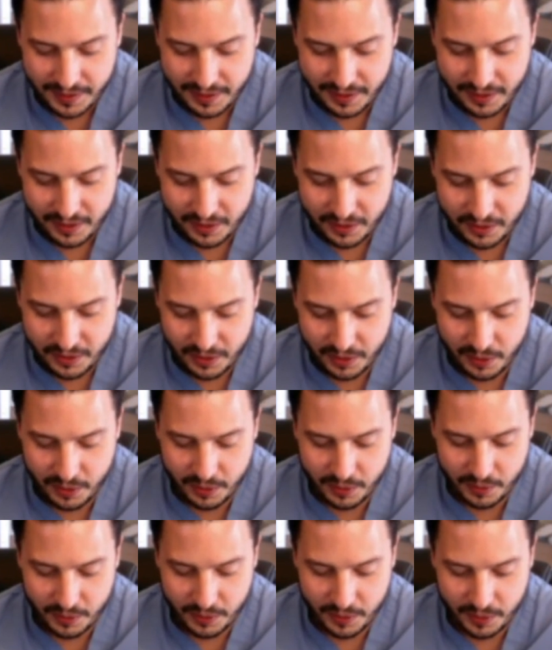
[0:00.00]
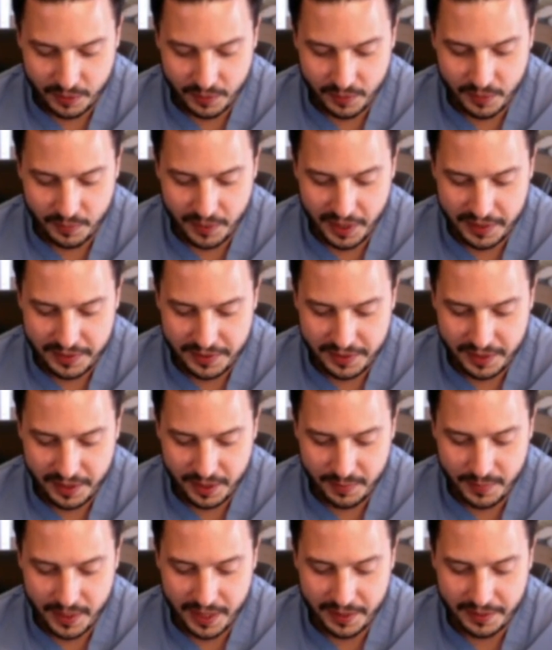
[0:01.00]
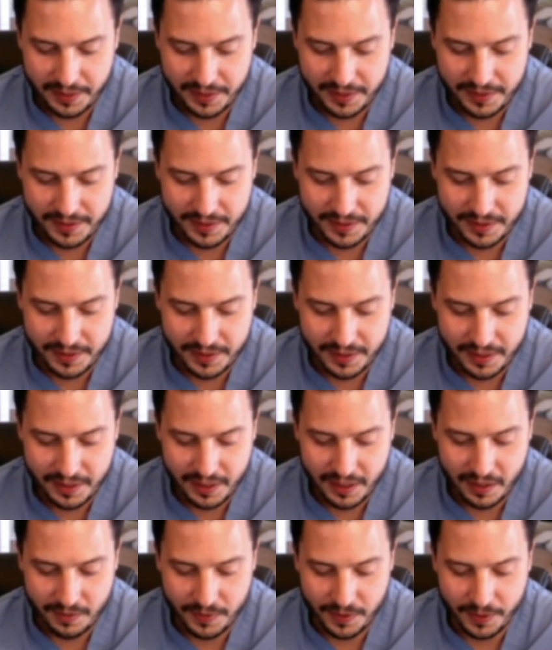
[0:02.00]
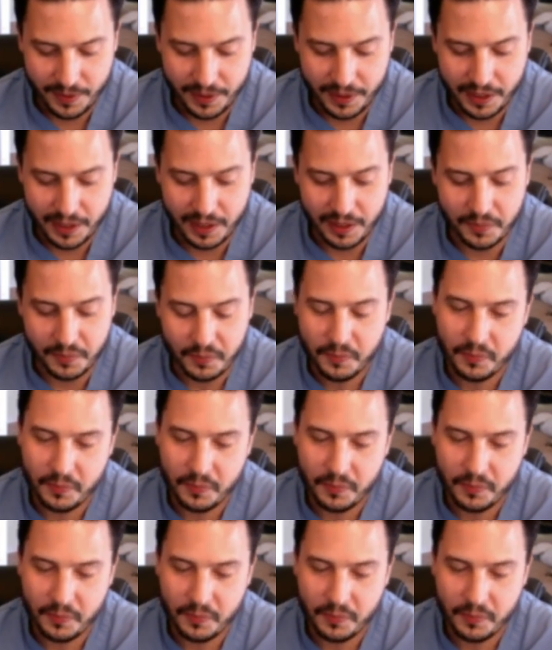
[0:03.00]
So the best thing about this is if you're looking